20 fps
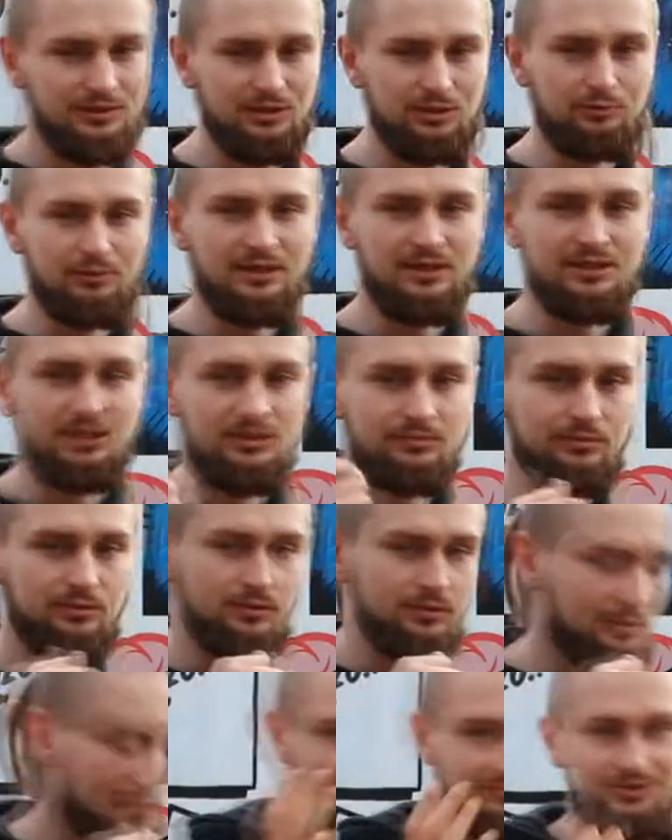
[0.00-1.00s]
it's quite
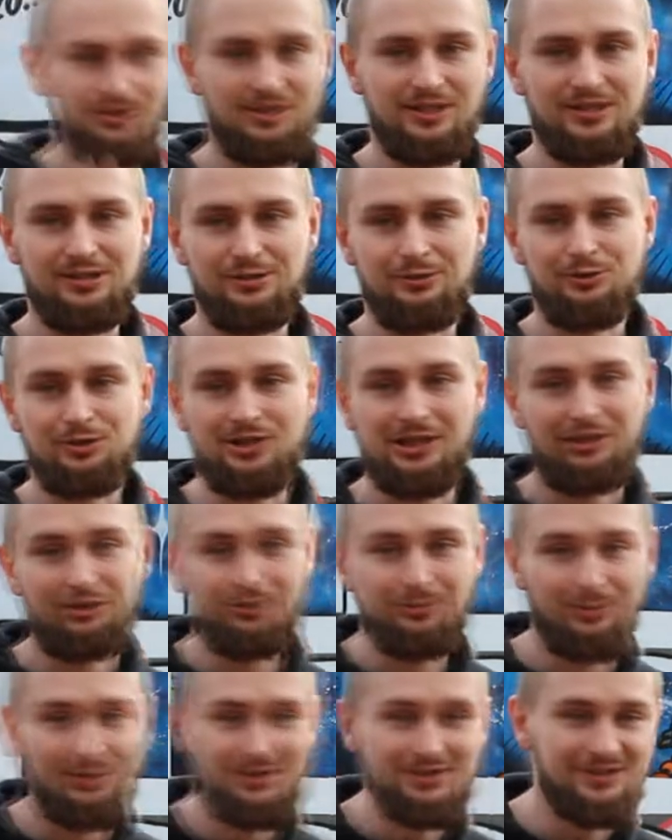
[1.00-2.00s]
simple, just do
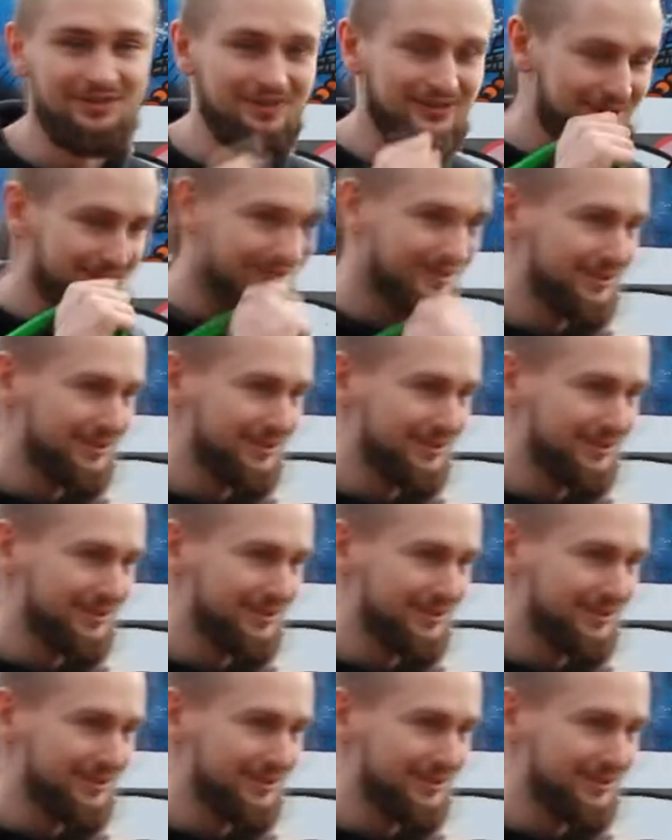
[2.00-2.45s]
shadow boxing.